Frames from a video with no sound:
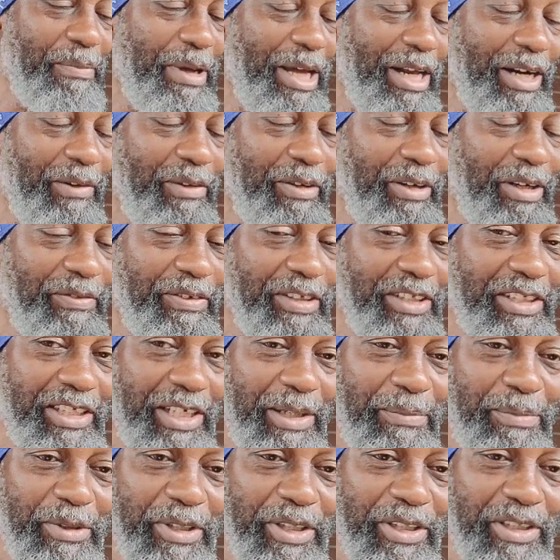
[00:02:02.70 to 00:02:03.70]
matter of the
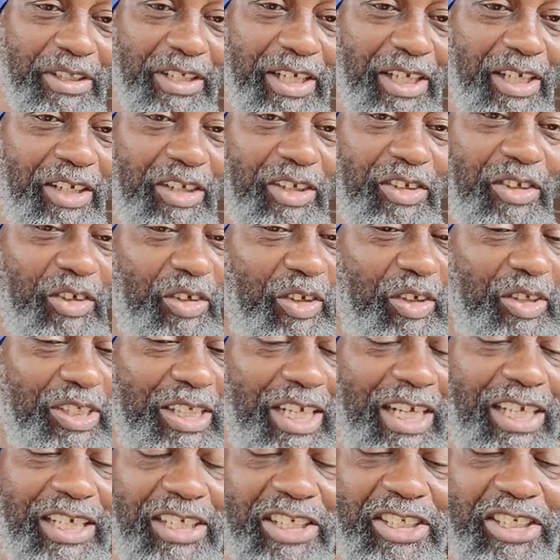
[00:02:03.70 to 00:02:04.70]
substance because
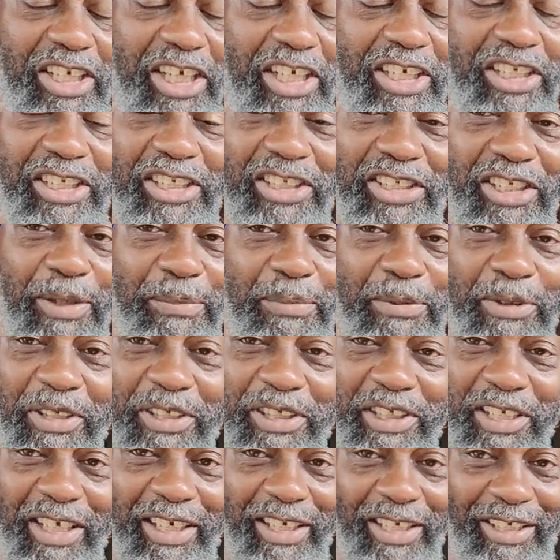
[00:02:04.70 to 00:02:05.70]
they can change the
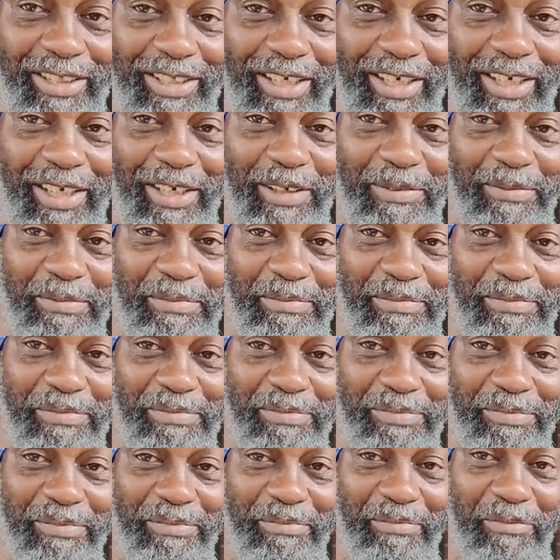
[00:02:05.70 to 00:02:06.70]
substance any time.
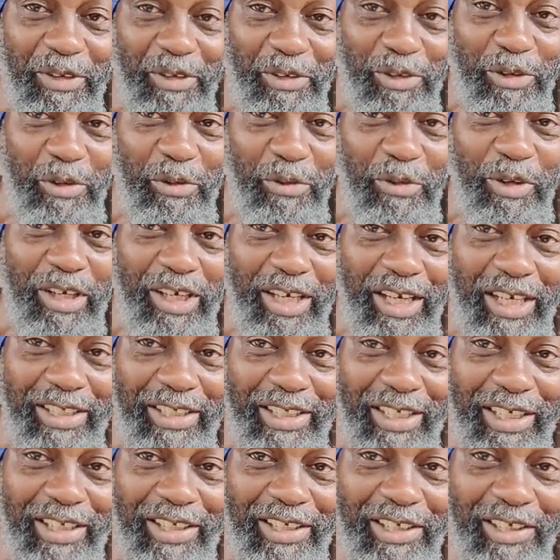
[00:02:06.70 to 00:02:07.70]
You do realize
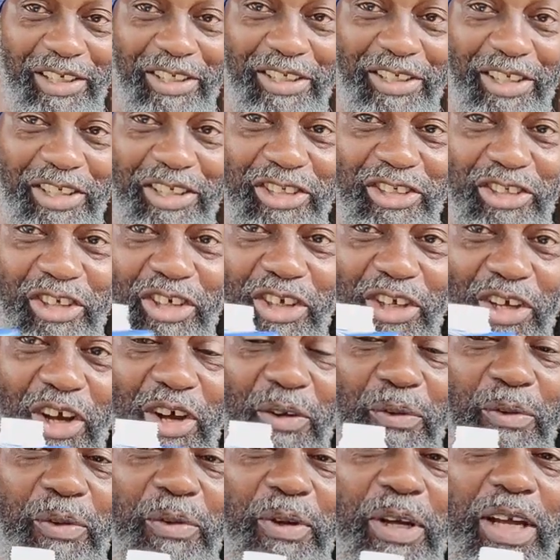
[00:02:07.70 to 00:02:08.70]
that. You say sugar,
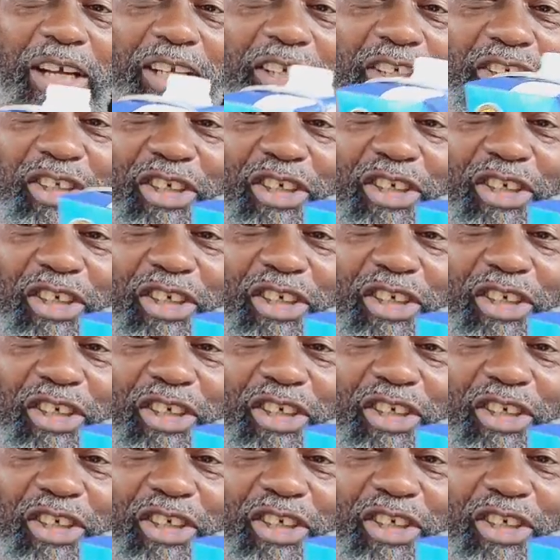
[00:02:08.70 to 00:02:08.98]
oh, we're going to add